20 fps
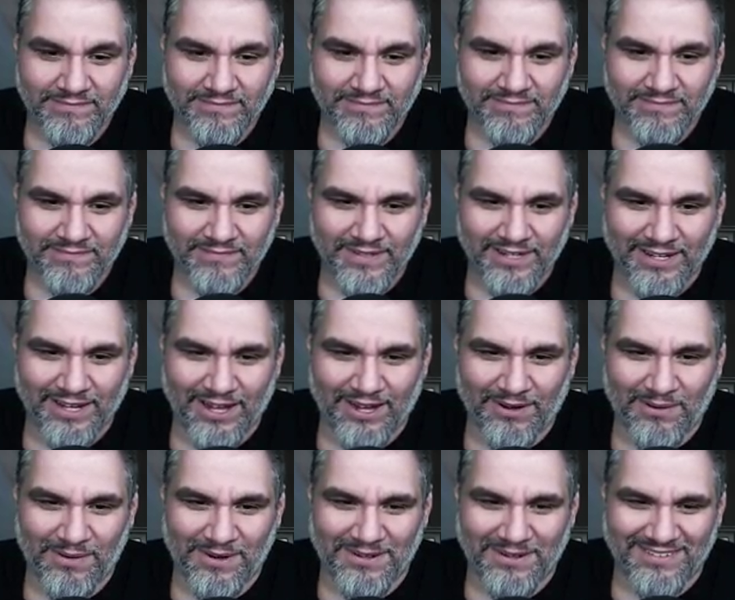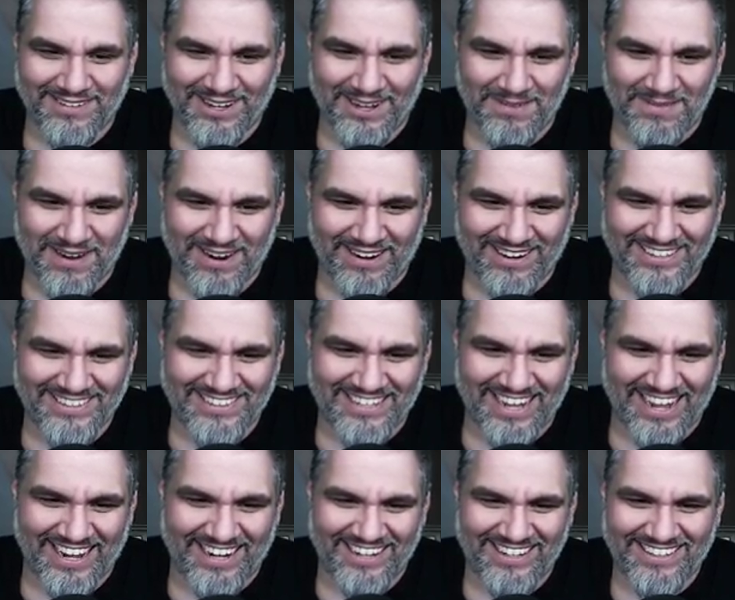Oh, one. Wait. Oh, oh here it is
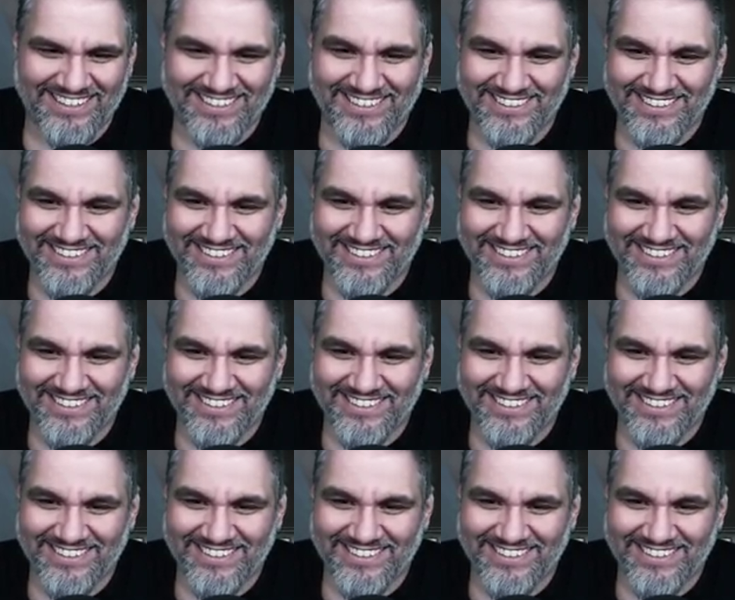again.